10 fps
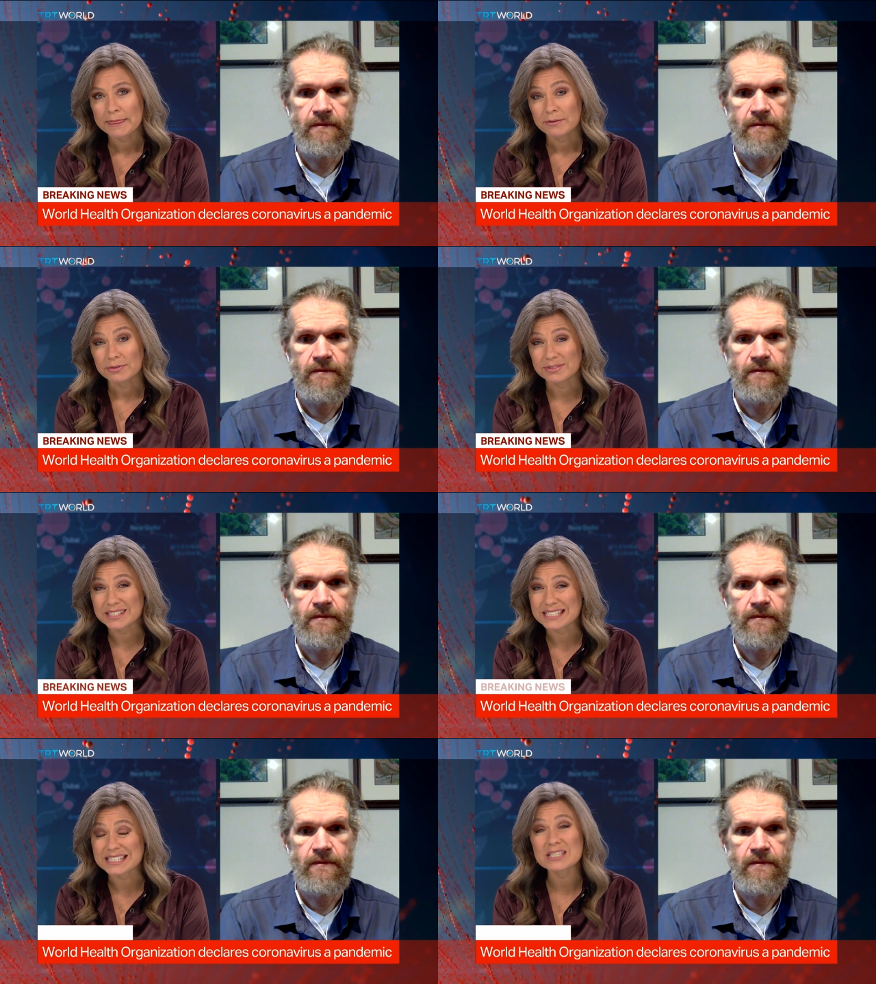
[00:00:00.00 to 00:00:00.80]

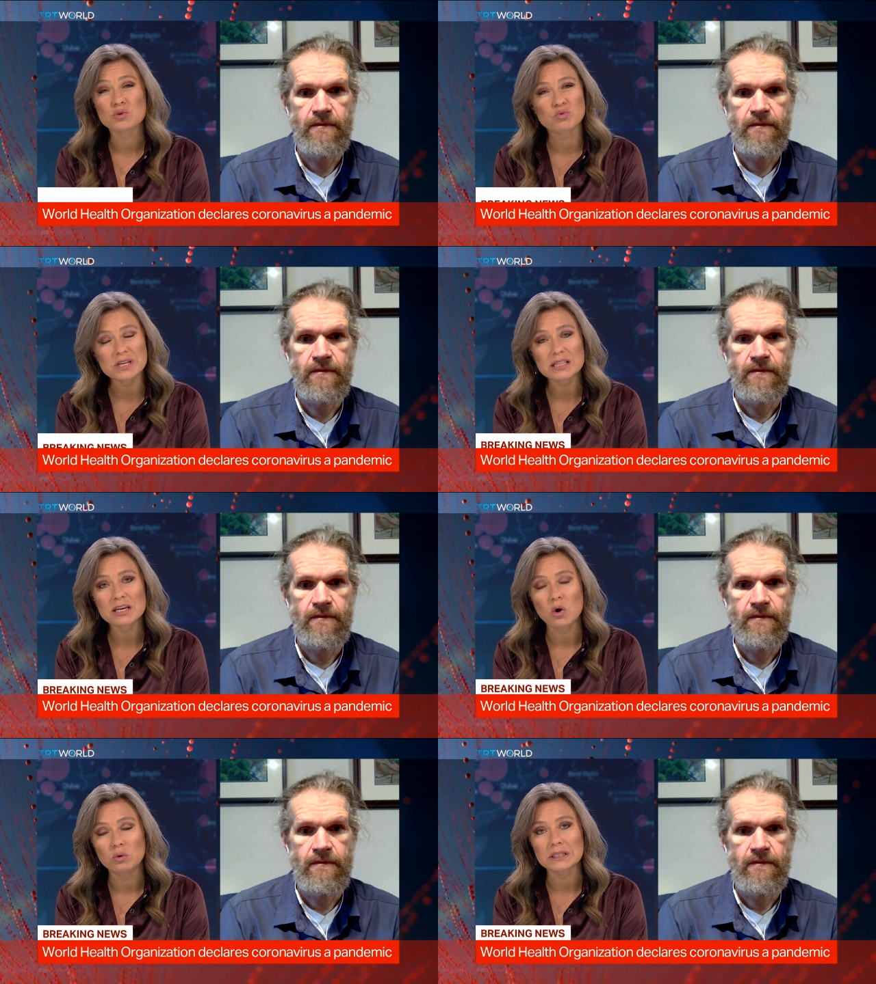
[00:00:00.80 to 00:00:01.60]
Speaker 1: this disease
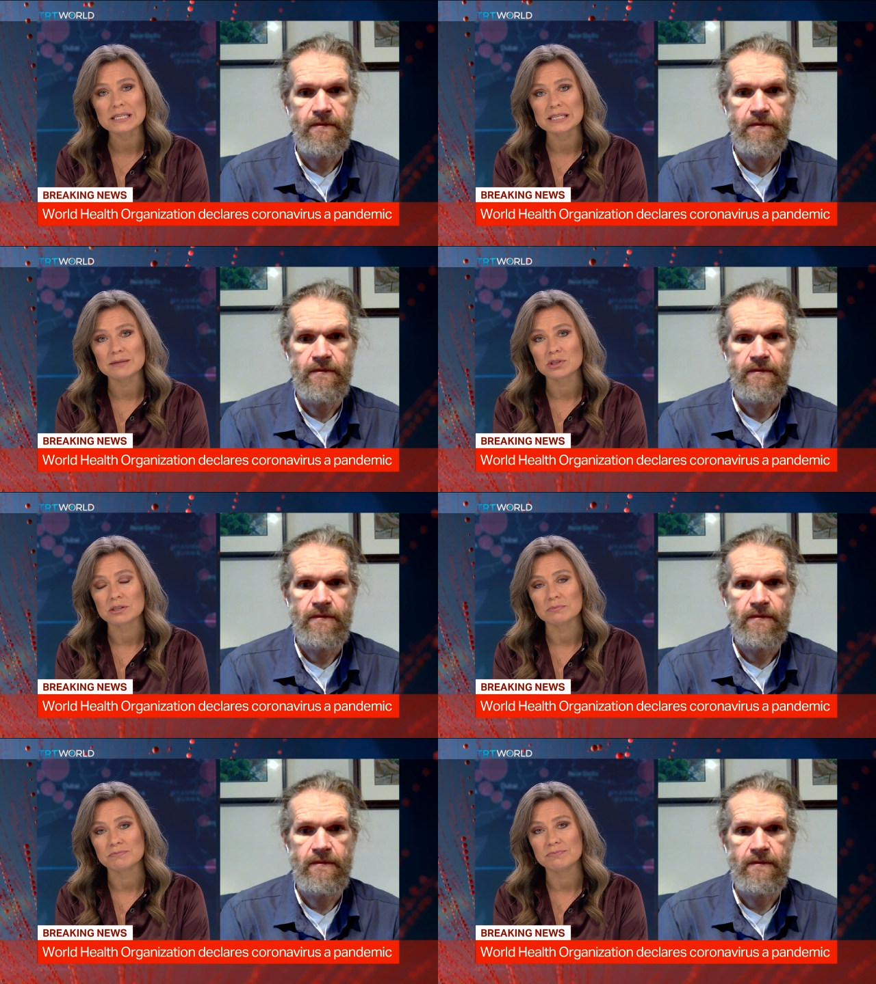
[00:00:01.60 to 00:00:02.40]
really only seems
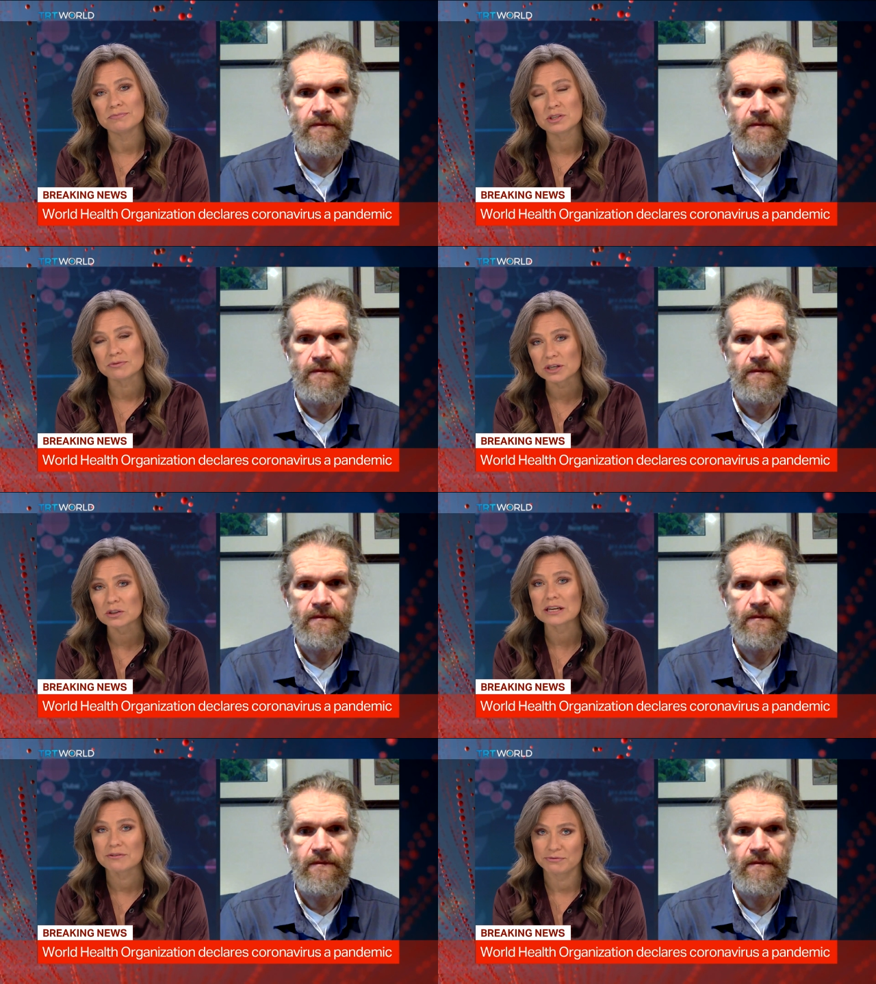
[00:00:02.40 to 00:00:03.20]
to
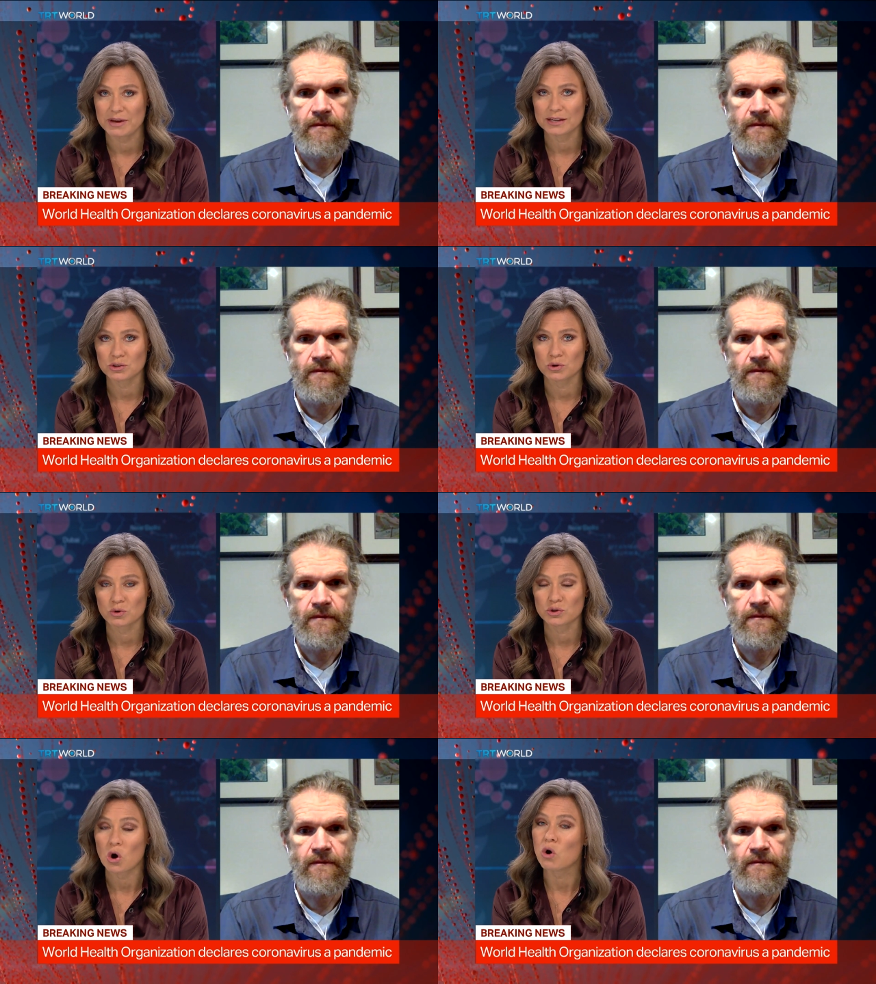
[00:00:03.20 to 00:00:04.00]
severely affect
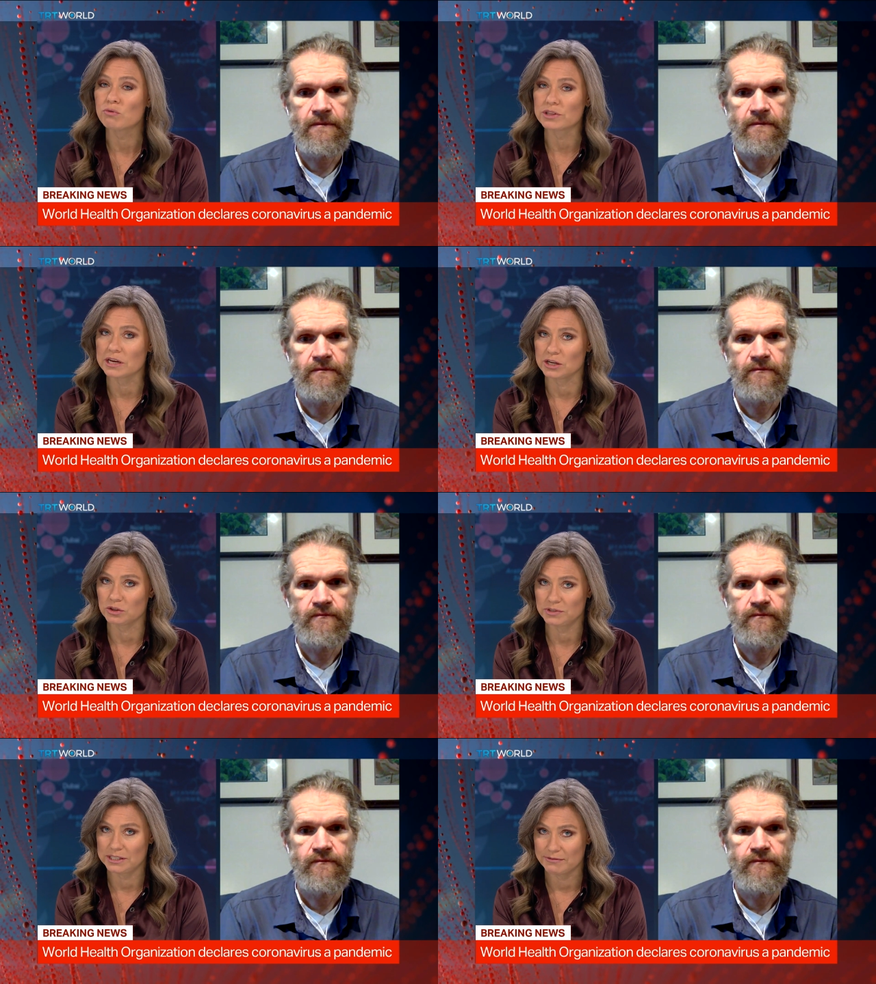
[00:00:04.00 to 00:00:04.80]
those over the age
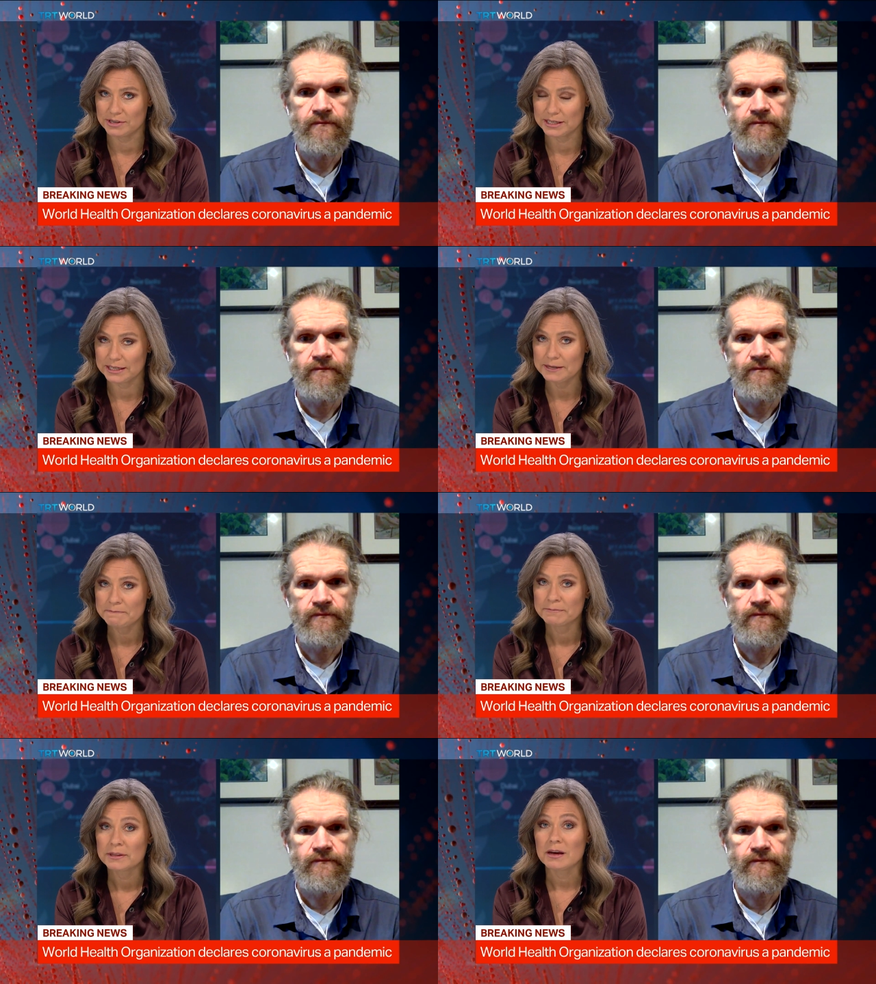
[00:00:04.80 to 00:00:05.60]
of 70.
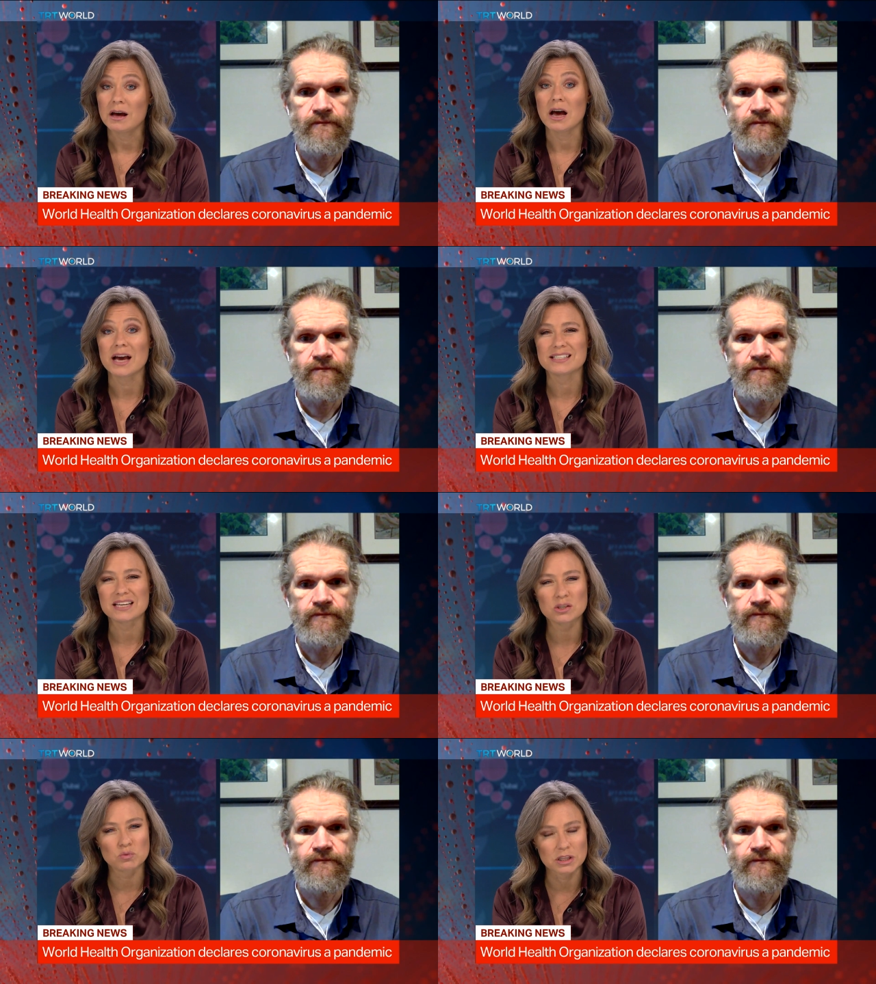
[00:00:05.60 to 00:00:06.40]
Uh, it
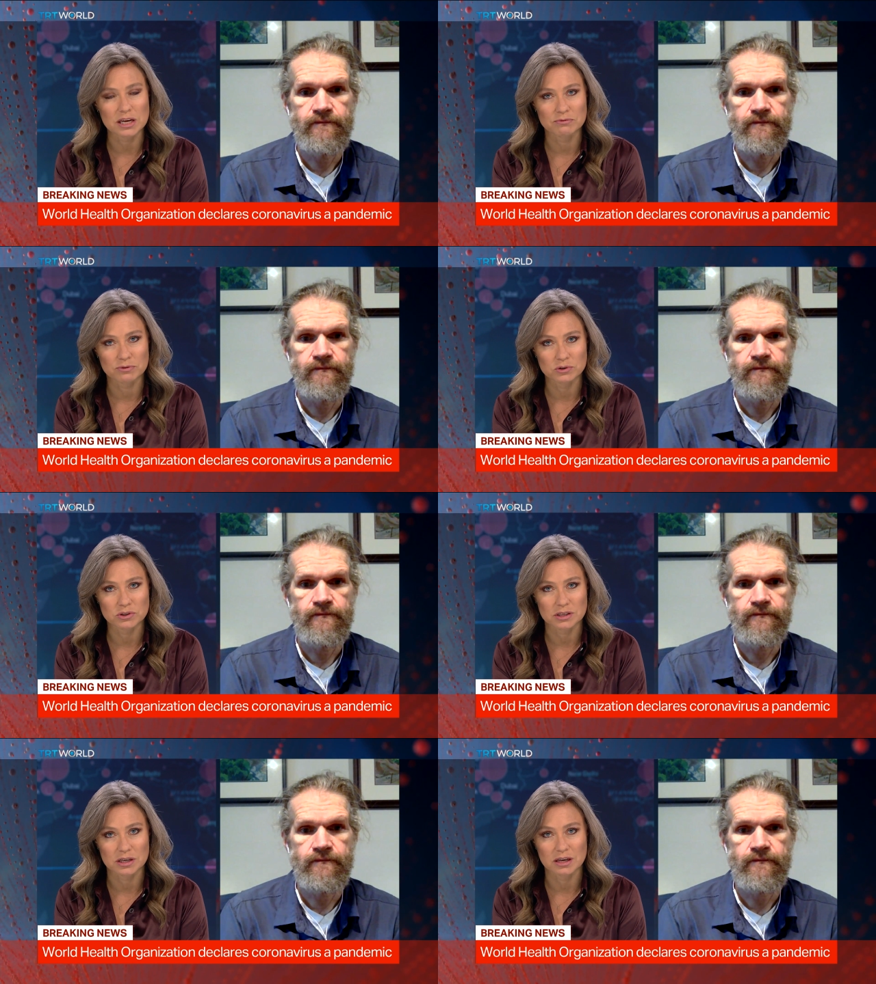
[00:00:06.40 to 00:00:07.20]
doesn't really adversely